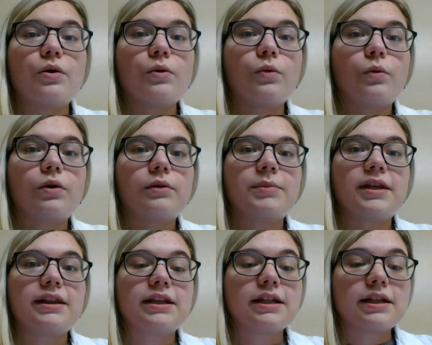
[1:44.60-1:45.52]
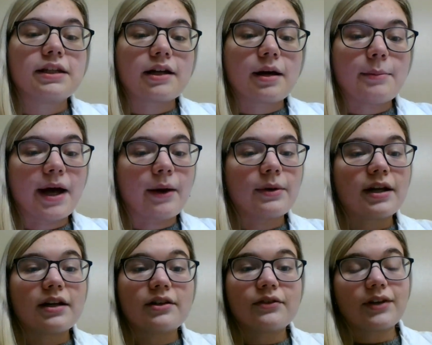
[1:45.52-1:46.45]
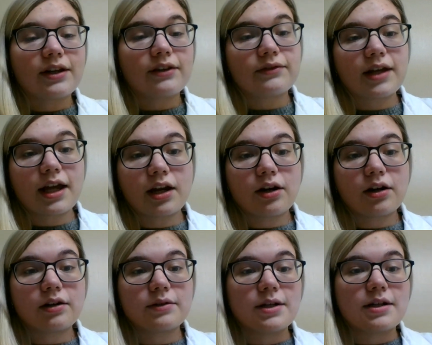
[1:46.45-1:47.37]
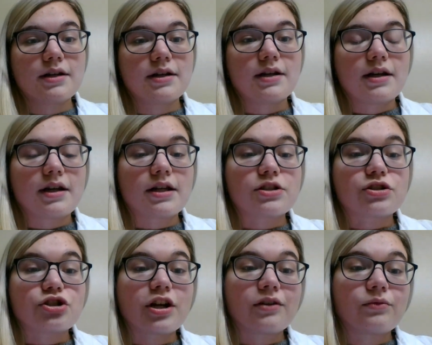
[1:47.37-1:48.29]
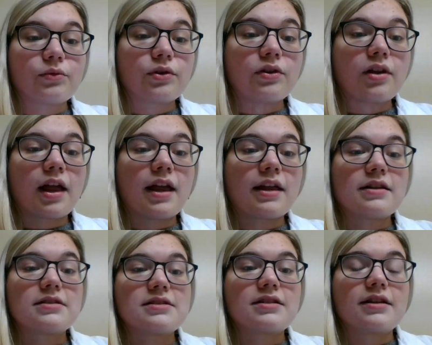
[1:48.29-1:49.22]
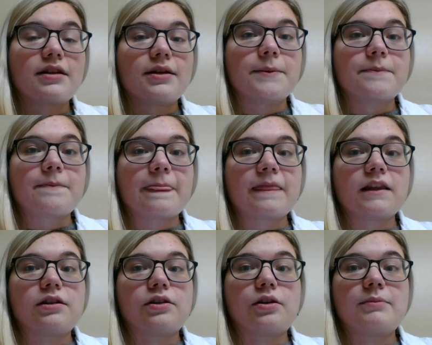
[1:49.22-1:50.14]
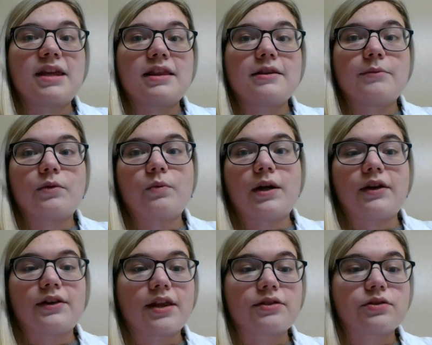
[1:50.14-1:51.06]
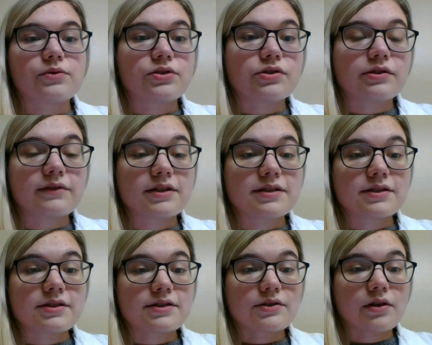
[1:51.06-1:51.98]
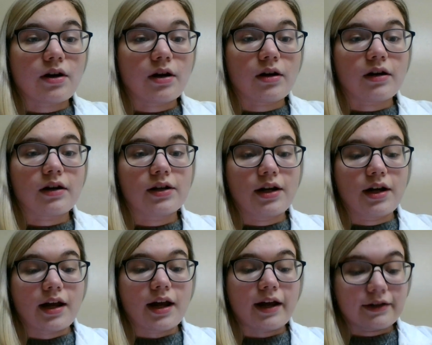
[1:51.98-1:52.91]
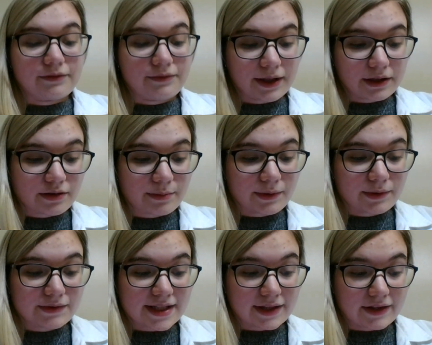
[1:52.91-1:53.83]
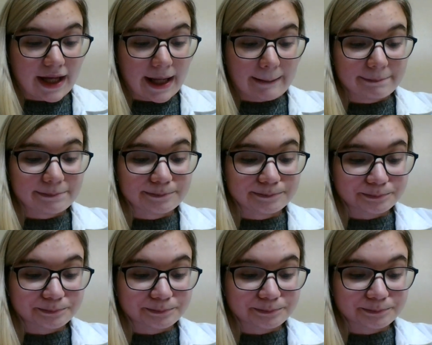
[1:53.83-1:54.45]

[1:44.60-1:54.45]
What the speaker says: or be thinking about end-of-life care in general, and make them aware that those services are available to them,